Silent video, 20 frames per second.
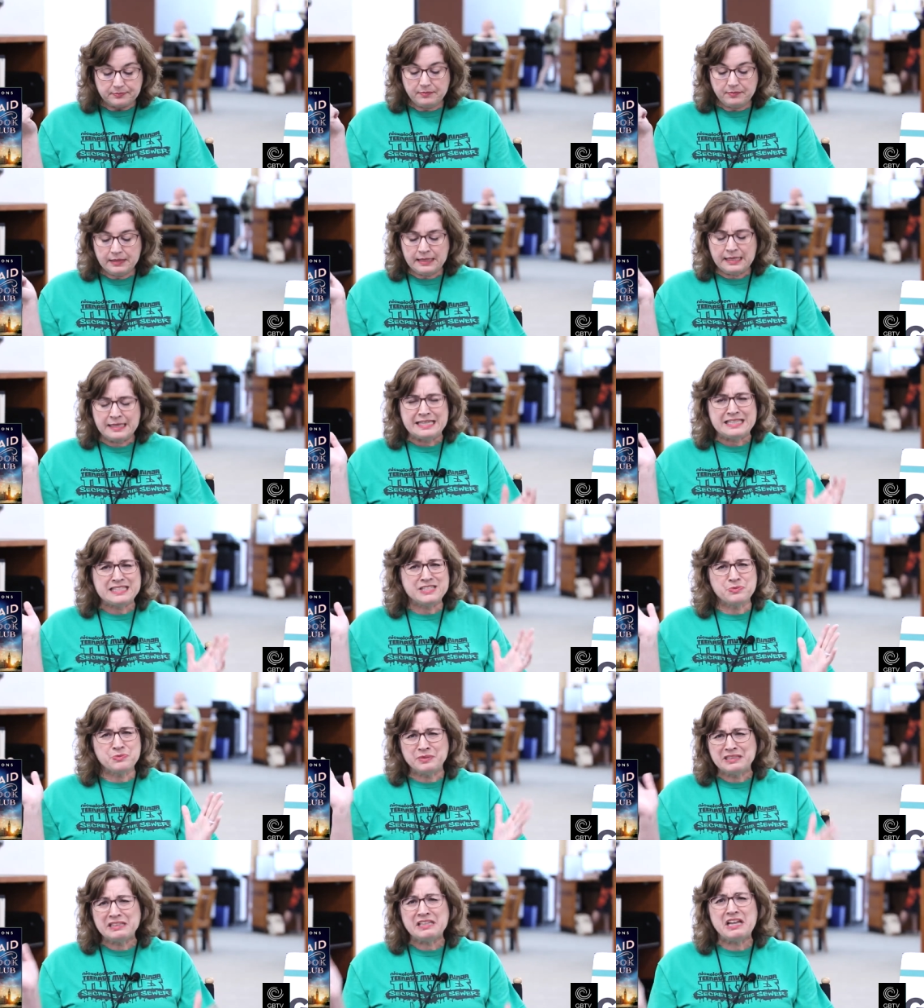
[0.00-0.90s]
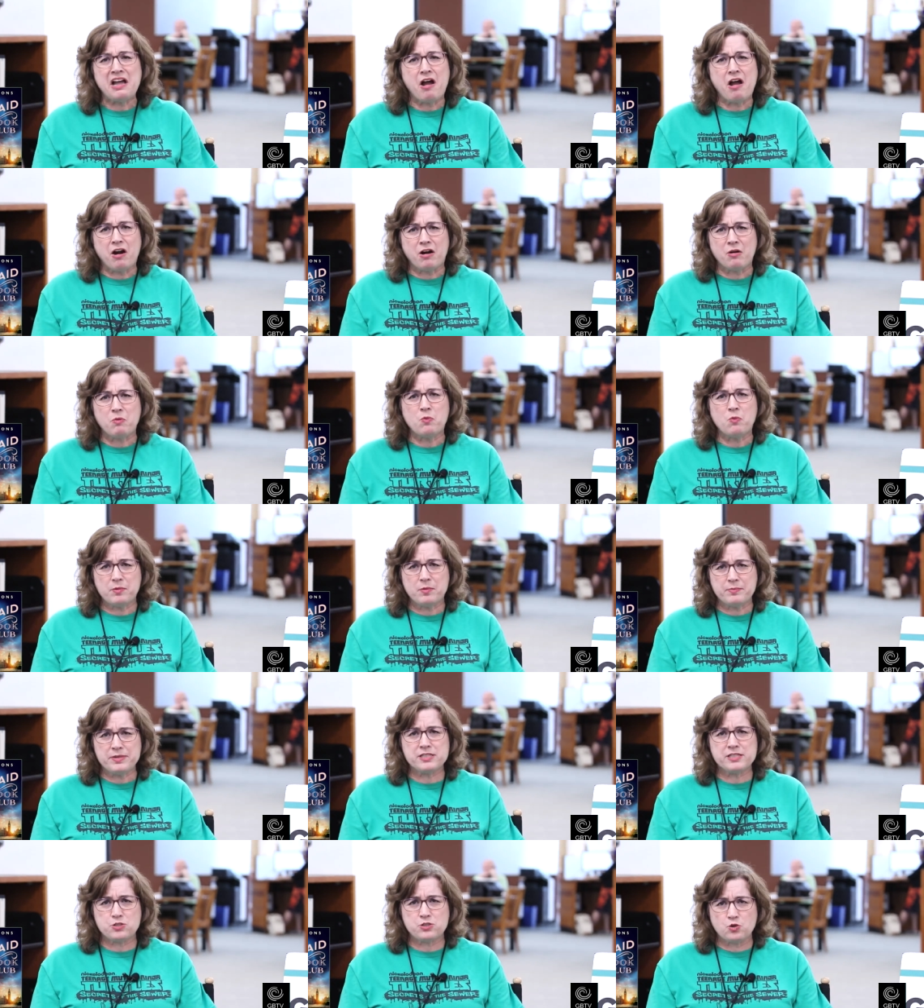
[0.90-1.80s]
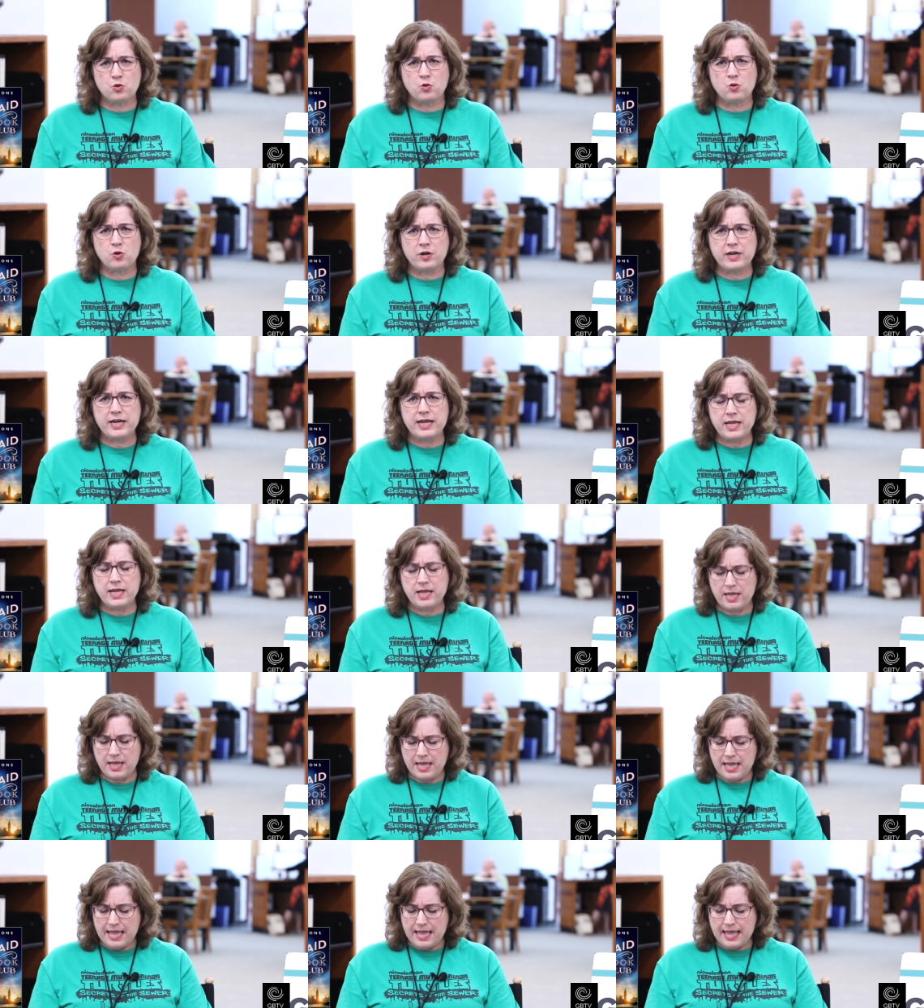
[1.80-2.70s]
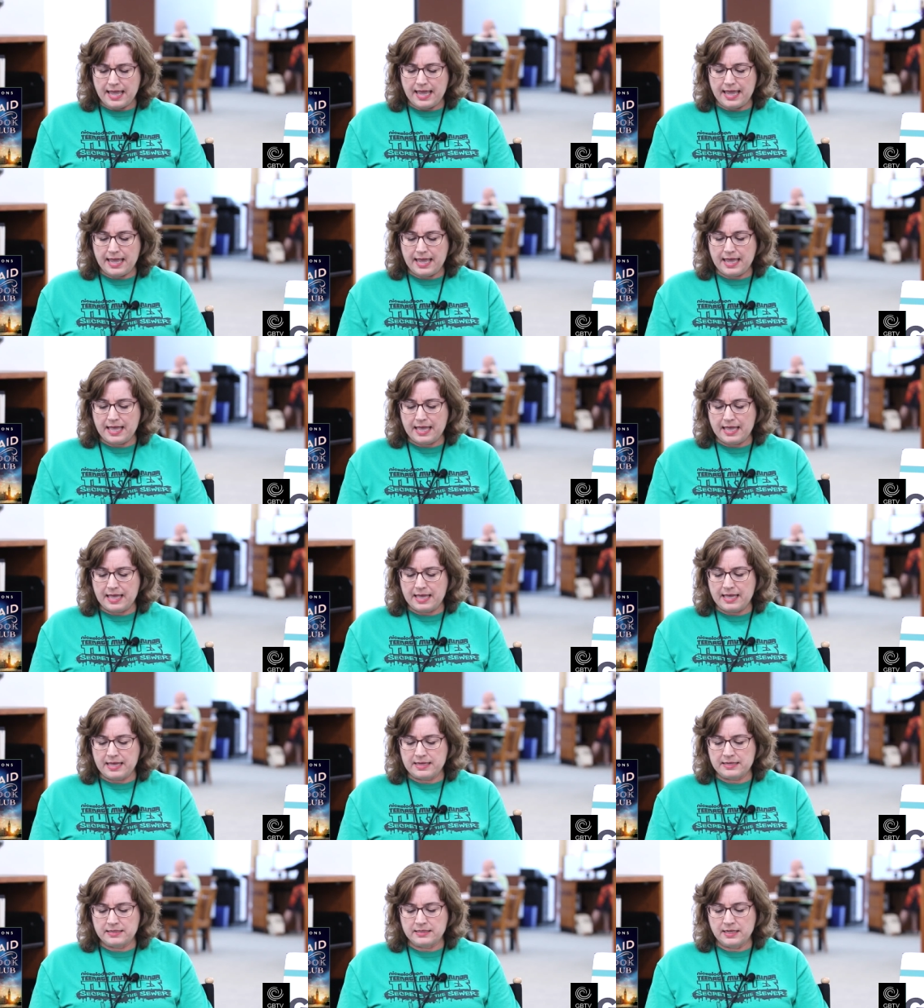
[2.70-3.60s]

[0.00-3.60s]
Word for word: It's really a heartwarming story and